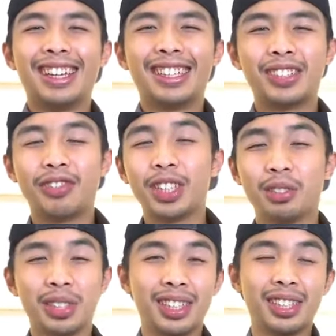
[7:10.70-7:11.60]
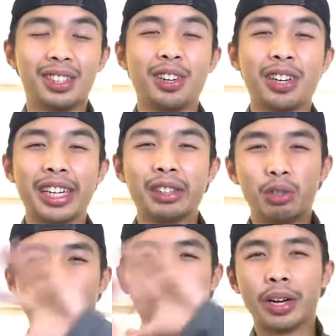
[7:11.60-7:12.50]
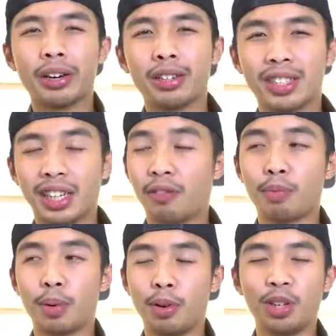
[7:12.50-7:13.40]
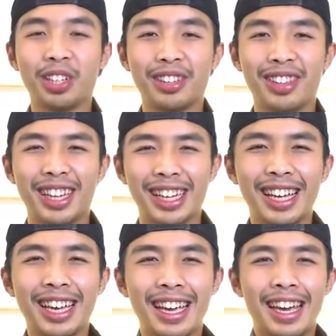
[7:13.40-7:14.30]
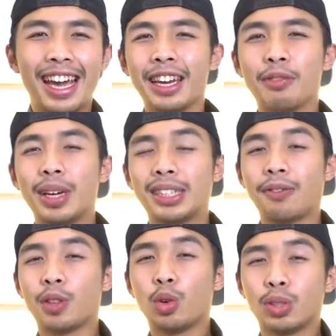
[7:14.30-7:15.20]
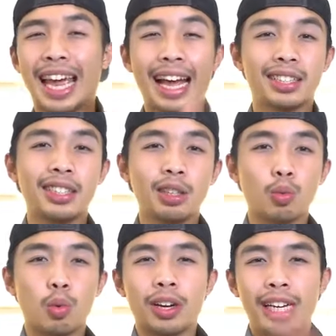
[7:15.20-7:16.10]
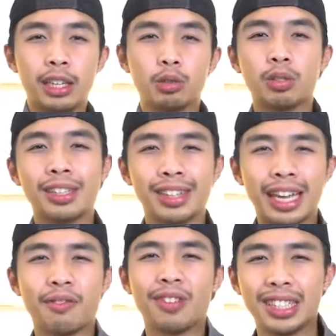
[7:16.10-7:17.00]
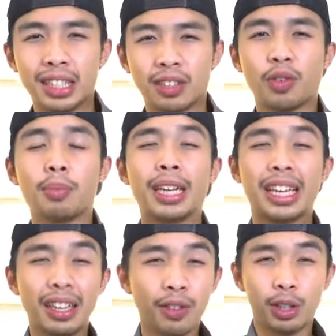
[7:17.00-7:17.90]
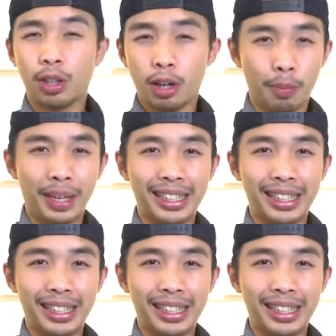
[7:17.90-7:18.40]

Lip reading: This video is just turning into a weird self-promotion thing. Anyways, if those hacks didn't work and you still get visits from the evil dirt